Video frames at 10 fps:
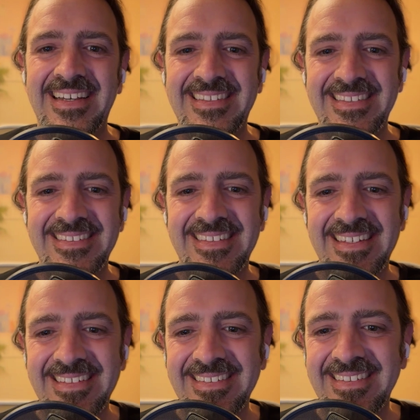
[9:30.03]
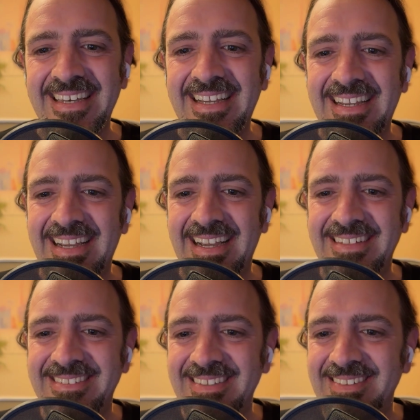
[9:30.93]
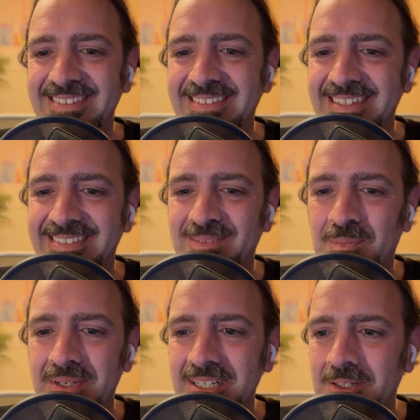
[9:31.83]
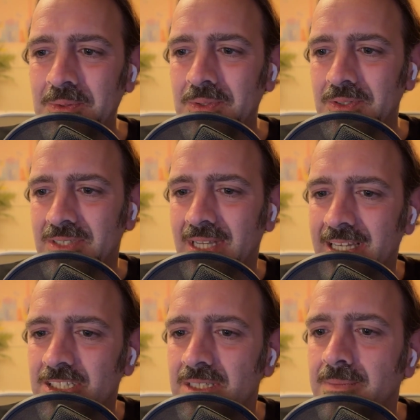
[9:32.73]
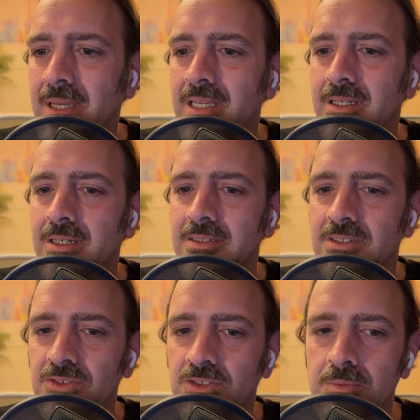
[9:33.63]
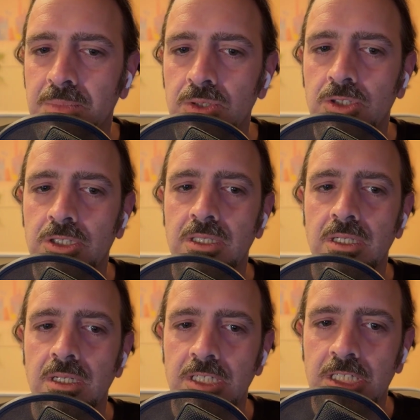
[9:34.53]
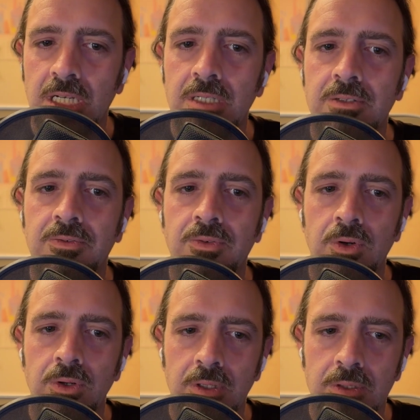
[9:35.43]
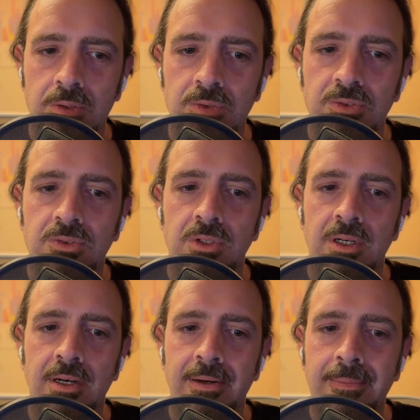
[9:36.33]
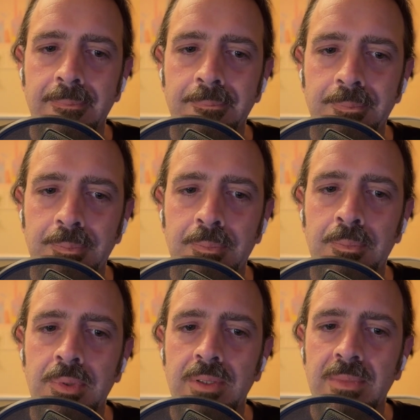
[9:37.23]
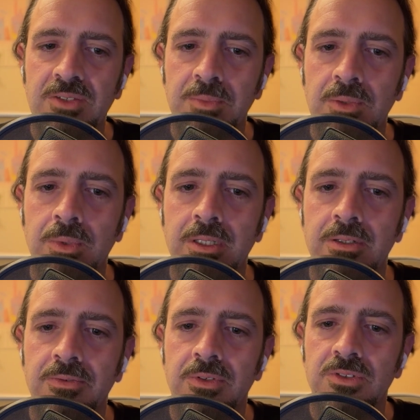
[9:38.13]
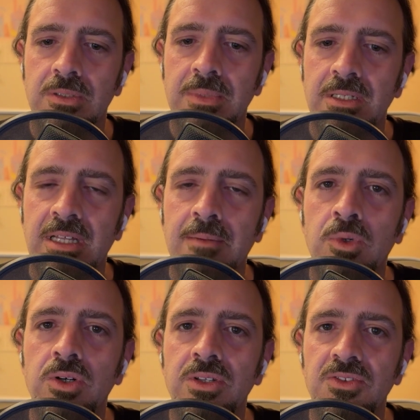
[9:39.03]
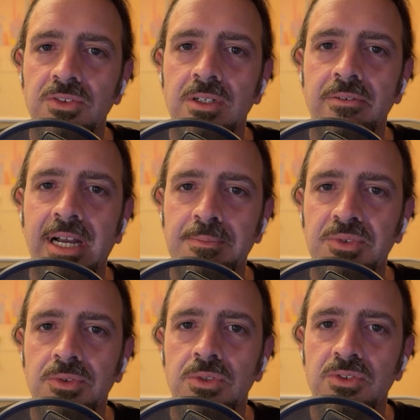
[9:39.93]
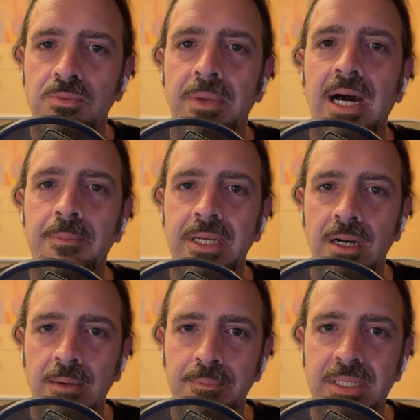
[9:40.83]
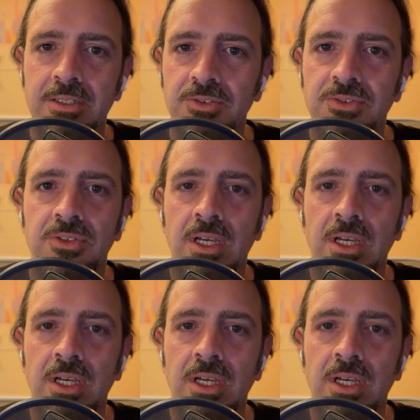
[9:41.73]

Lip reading: these days. And so it's pretty cool to actually make a distribution channel for those. Boy, it makes me wonder if there's going to be a lot more of these little app stores popping up because,